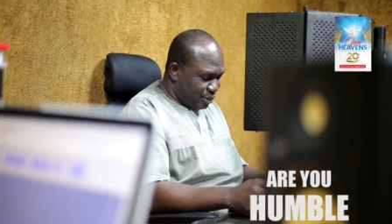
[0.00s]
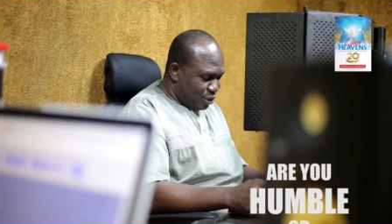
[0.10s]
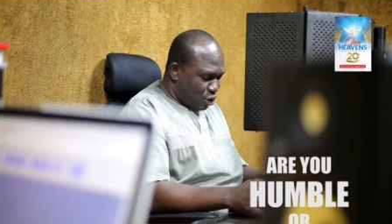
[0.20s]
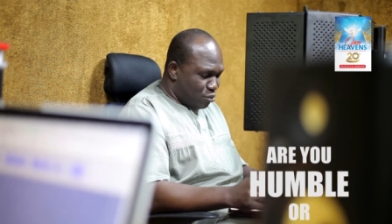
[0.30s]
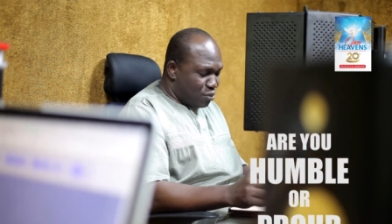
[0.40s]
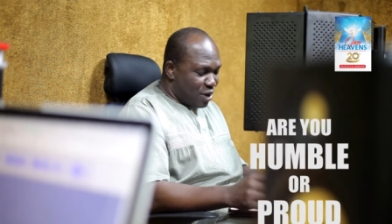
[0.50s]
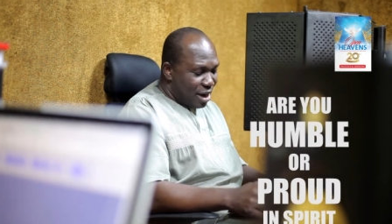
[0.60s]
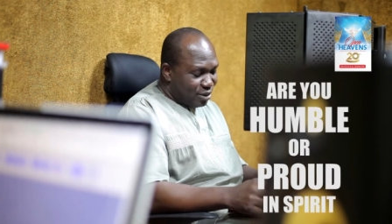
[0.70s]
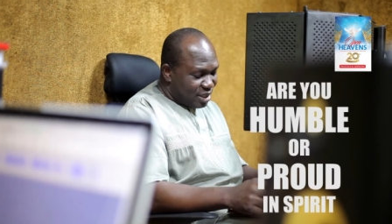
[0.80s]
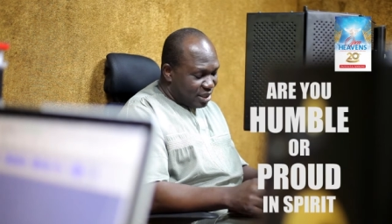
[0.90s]
or
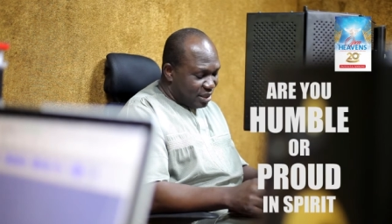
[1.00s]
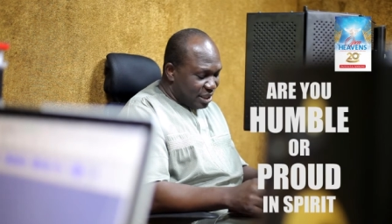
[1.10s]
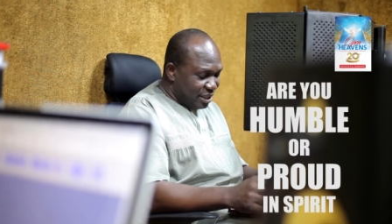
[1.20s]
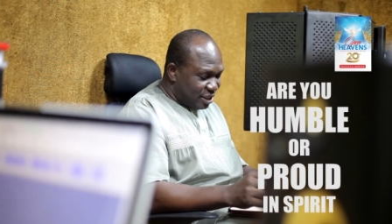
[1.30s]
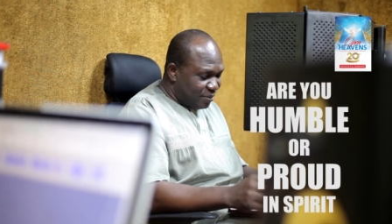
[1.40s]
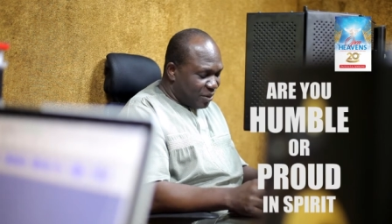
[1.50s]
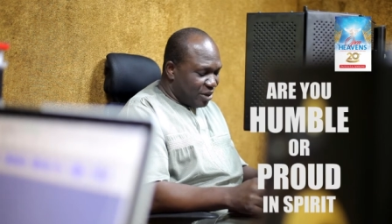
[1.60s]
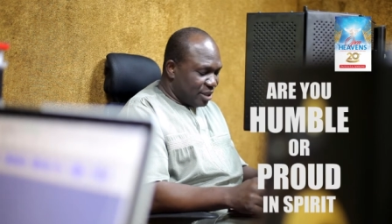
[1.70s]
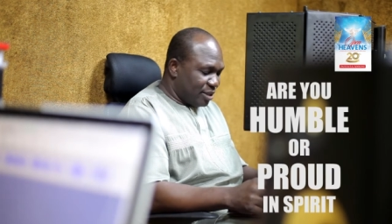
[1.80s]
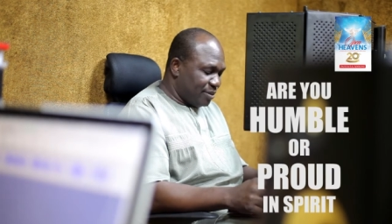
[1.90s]
proud in
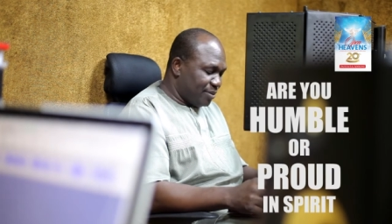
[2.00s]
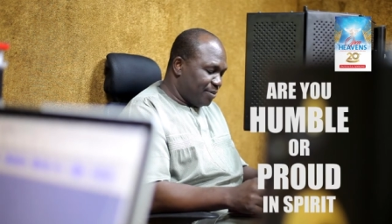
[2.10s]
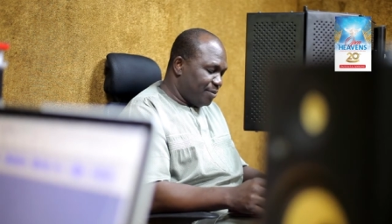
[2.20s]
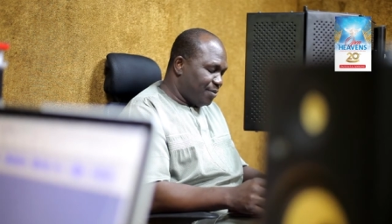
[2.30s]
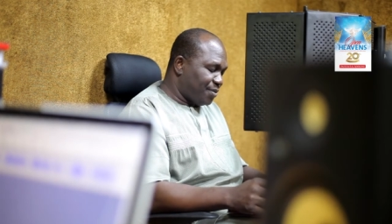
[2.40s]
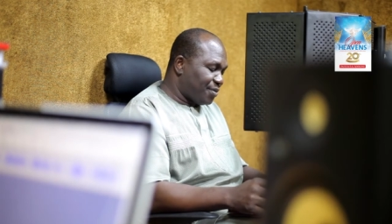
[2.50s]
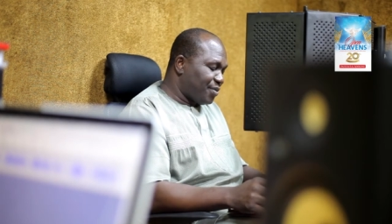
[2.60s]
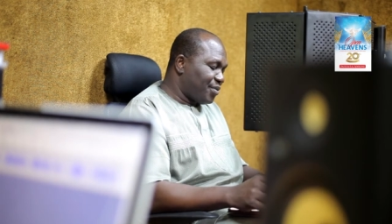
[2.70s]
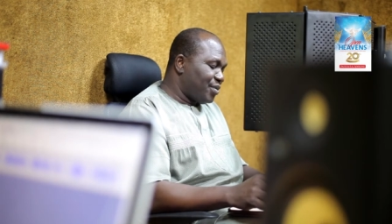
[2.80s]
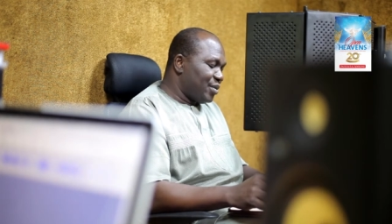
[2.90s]
spirit?
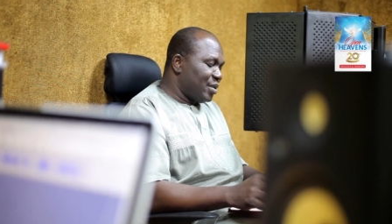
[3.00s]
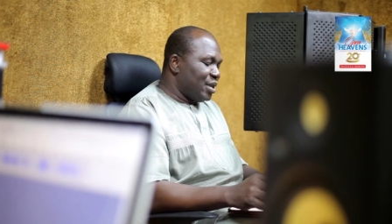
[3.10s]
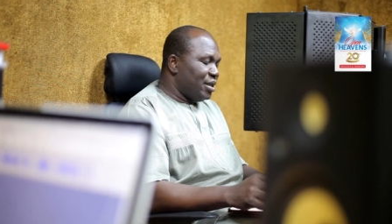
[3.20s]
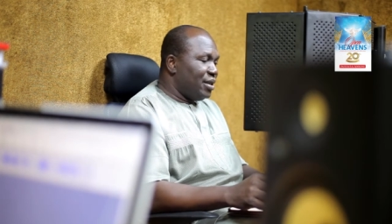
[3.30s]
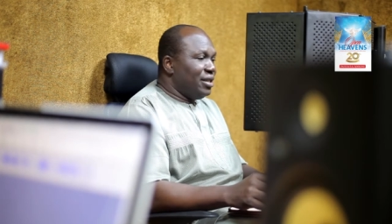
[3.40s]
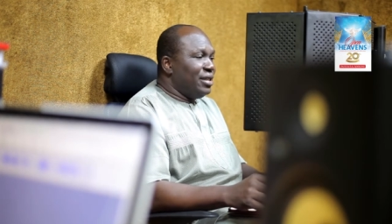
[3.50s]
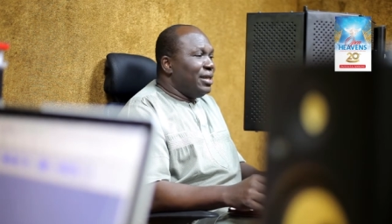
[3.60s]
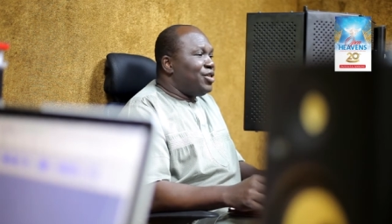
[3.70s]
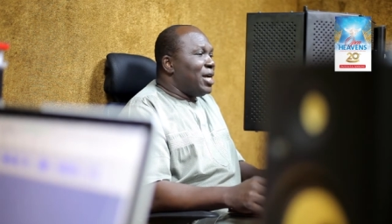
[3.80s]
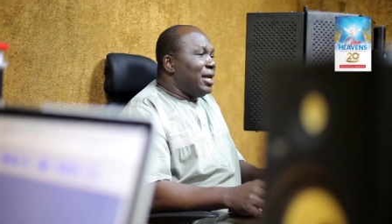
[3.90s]
This is a
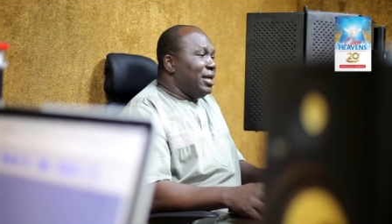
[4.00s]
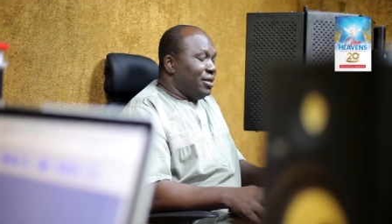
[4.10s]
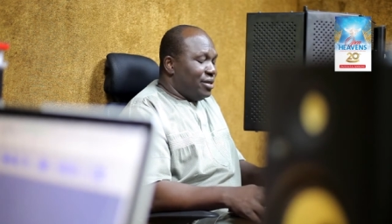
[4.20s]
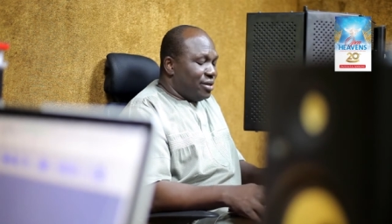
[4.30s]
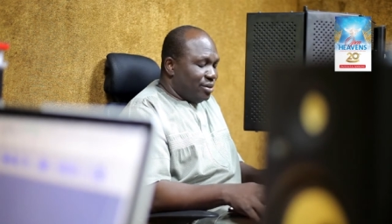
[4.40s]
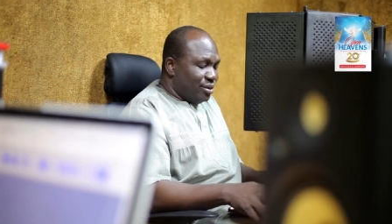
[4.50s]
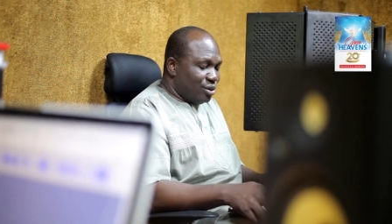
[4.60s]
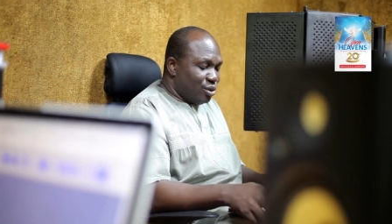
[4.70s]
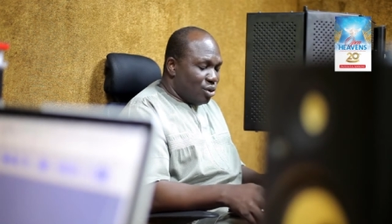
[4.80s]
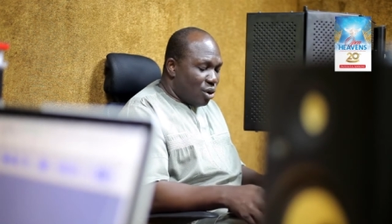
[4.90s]
challenge
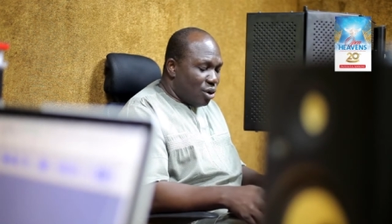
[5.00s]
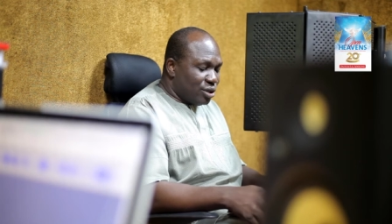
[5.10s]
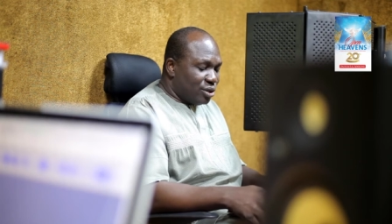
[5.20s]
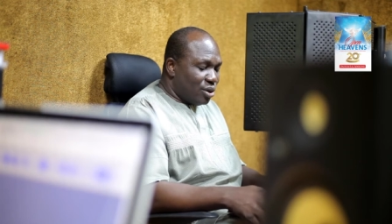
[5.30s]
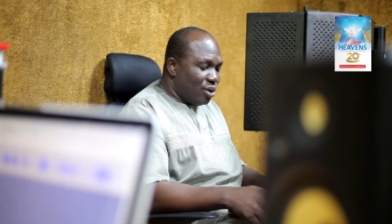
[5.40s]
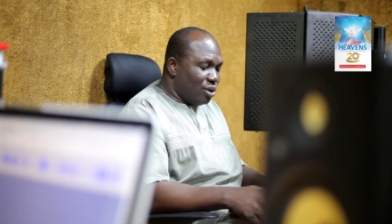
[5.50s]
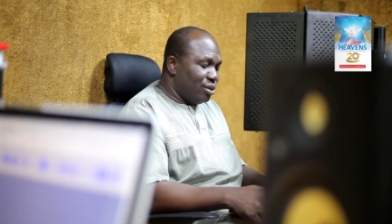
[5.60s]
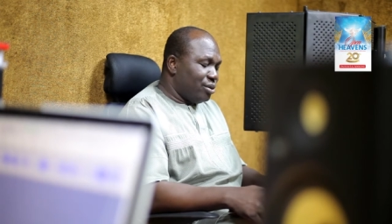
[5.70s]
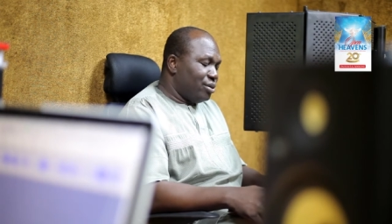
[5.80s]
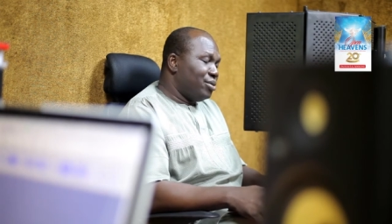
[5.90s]
to us all
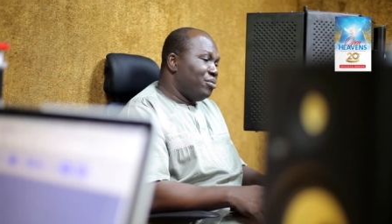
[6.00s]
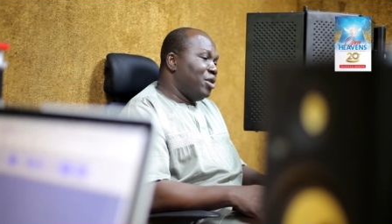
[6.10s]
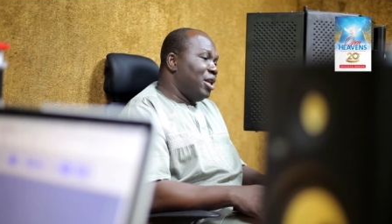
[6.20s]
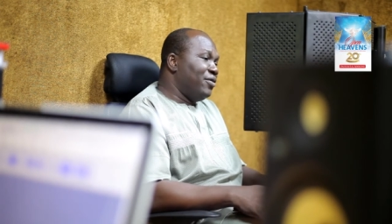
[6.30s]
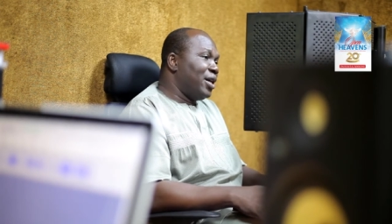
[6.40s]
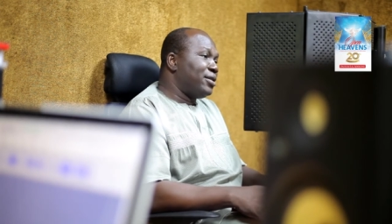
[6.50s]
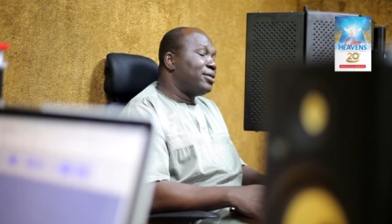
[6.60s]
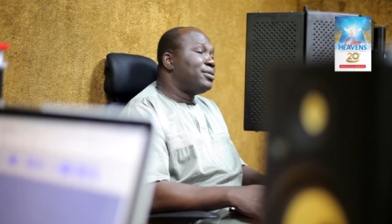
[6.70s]
believers.